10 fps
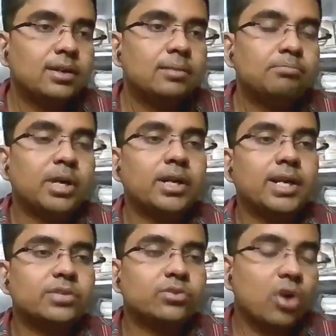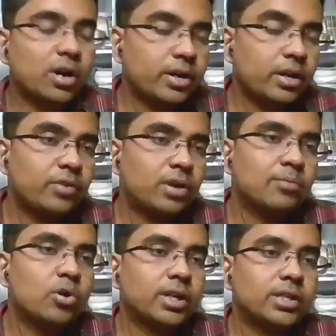but he has not returned for
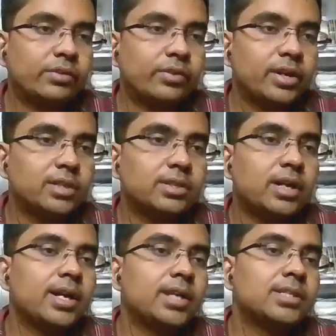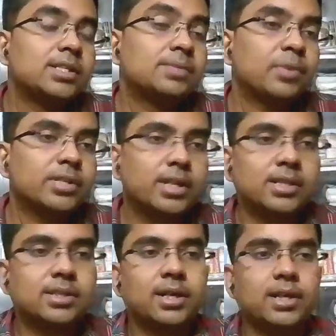more than 7 years, and he has his
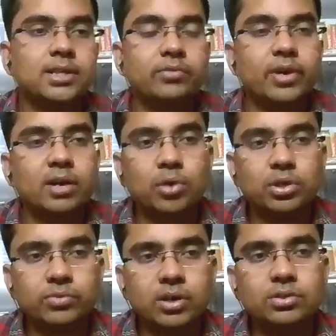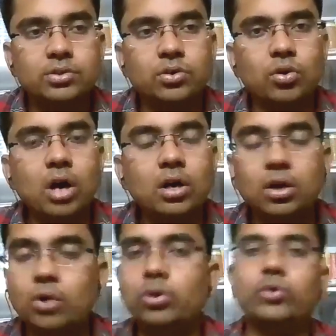presence and his whereabouts were also not
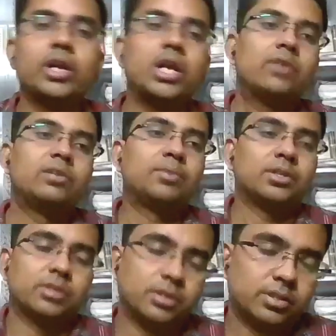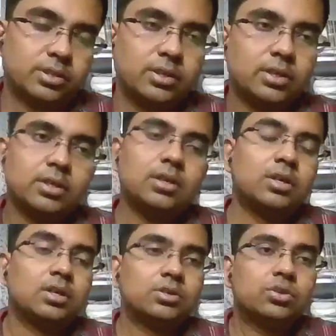known to any of the persons.
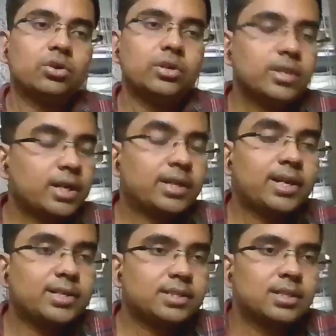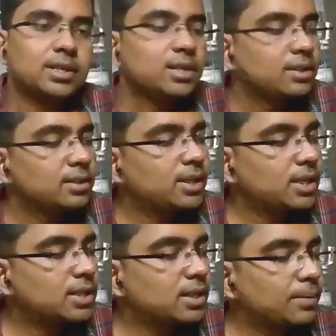So in that case, that